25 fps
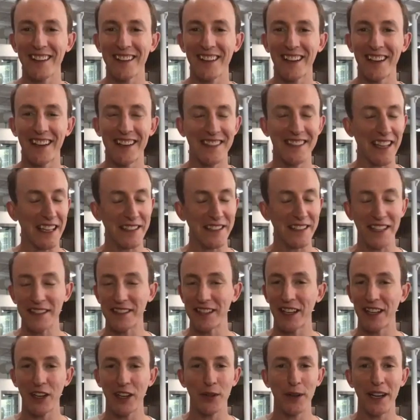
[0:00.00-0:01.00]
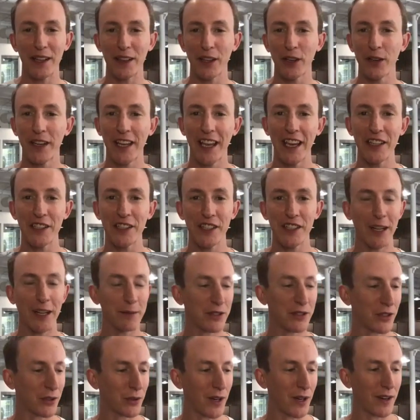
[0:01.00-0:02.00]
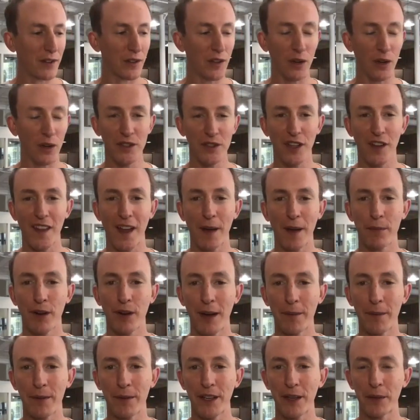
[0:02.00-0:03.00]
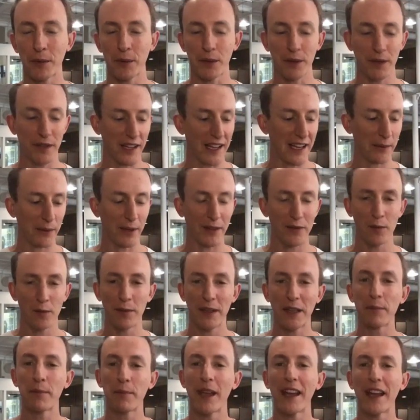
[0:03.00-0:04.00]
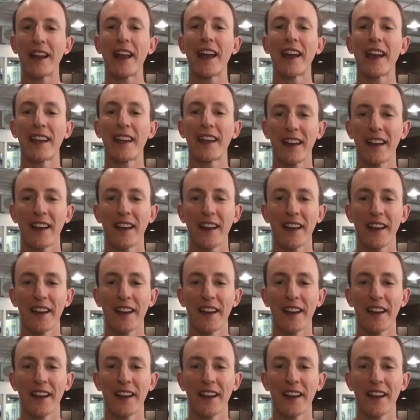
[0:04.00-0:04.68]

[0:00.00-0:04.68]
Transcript: And it's, it's, it's in a great location. I'm sure whoever owns all that property will uh, will have a big payday. Yeah.